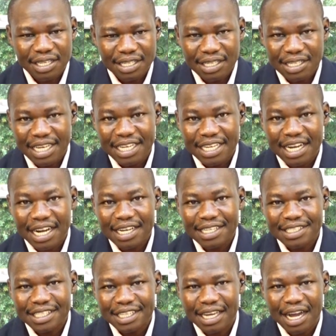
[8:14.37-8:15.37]
they
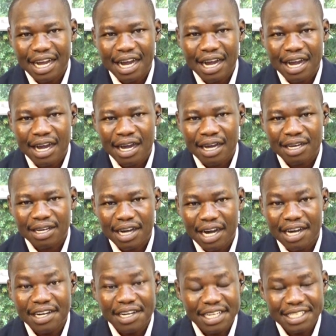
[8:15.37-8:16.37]
can't
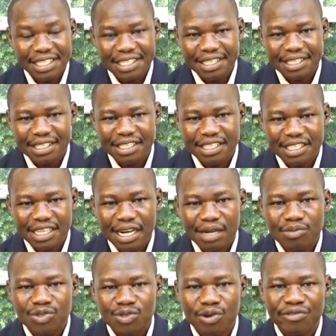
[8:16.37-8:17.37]
are related in
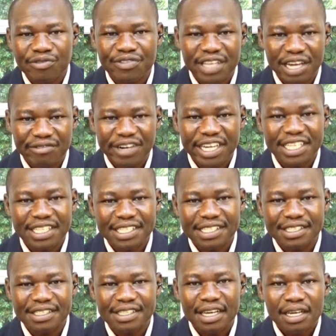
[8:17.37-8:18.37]
terms of their
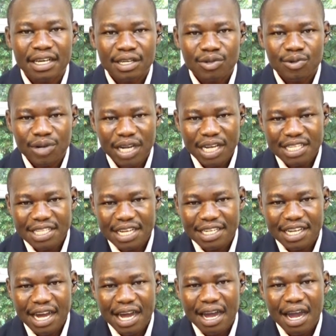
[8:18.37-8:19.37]
findings. You realize
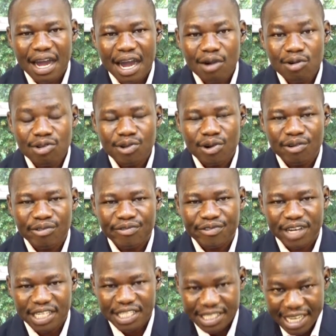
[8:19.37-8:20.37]
that out of
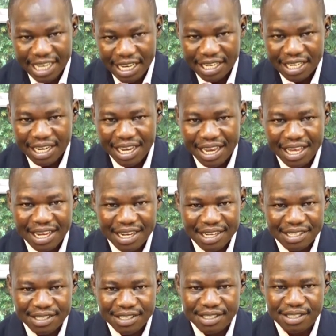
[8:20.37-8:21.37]
10
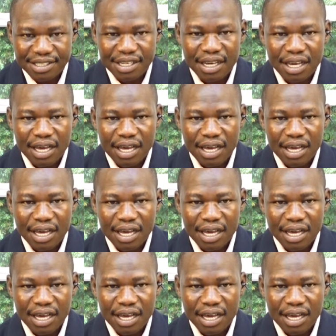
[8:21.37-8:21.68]
learners,